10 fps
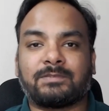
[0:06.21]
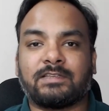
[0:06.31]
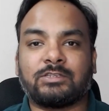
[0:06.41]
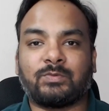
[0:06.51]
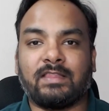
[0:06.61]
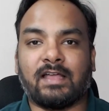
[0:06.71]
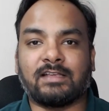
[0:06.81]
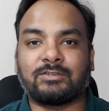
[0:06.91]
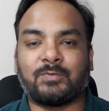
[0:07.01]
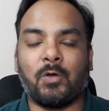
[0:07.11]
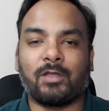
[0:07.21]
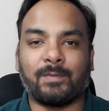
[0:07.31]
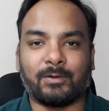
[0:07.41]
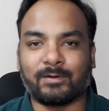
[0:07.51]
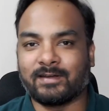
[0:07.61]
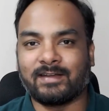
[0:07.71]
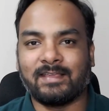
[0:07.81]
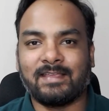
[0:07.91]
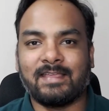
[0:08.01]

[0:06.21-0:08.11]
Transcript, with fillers: since we last spoke about it.